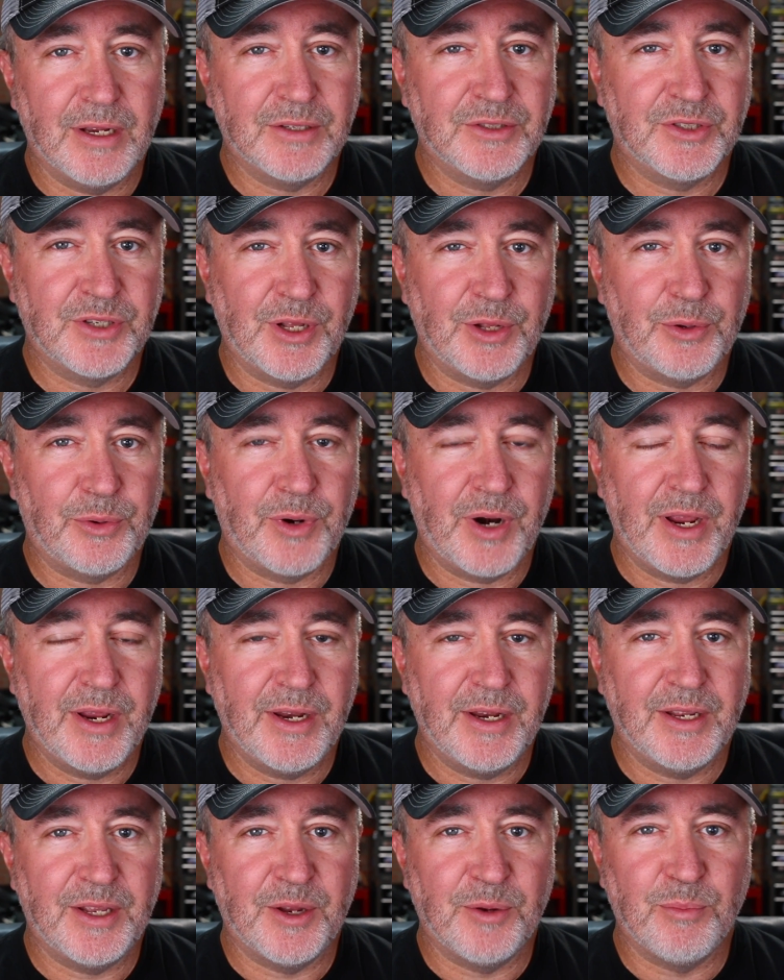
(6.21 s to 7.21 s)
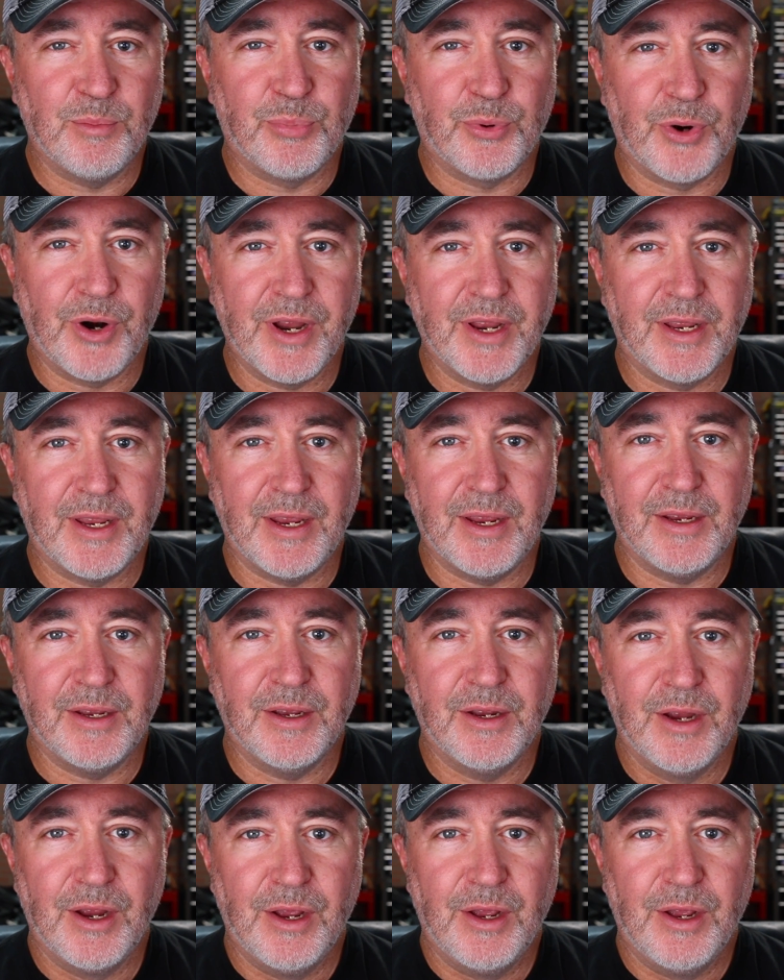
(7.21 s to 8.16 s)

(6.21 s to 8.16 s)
accelerating, and braking,